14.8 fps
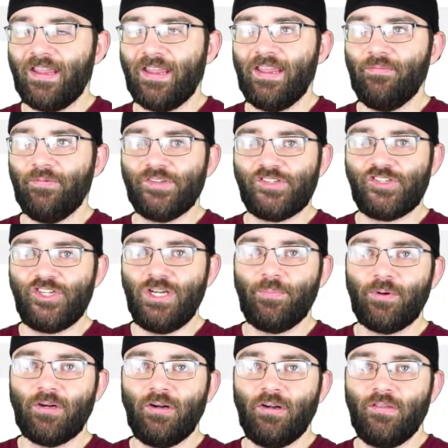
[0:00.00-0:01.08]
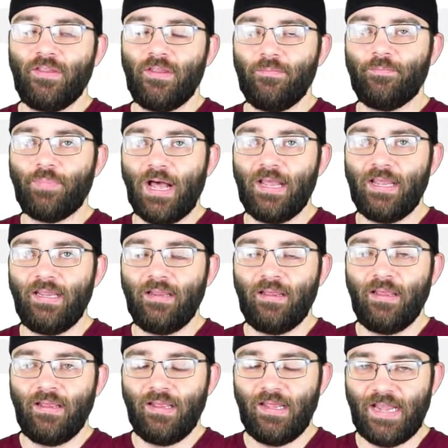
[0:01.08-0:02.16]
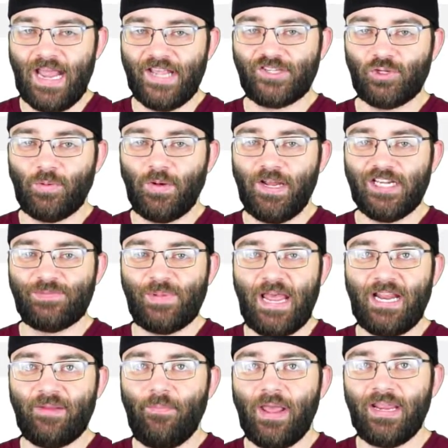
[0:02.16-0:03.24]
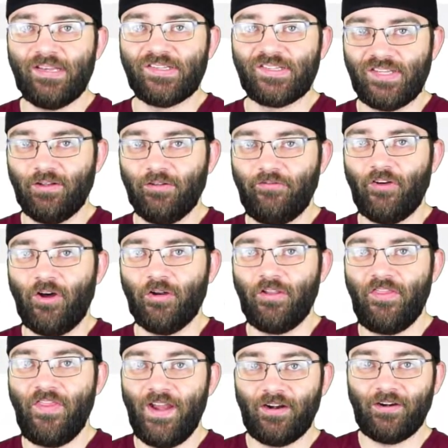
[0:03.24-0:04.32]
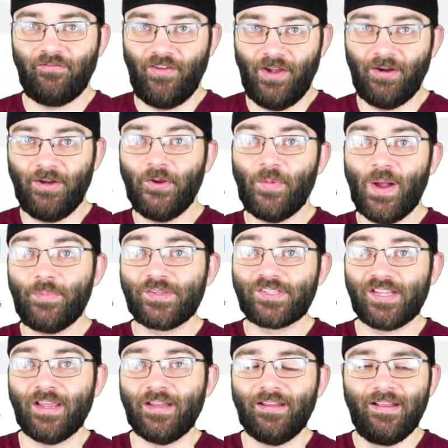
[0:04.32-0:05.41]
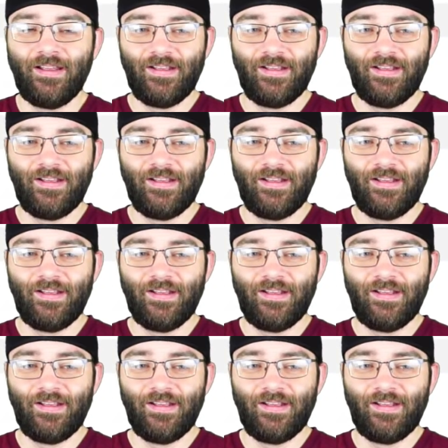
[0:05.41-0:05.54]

it was cheaper than buying an Astral Radiance pack by itself on their very website.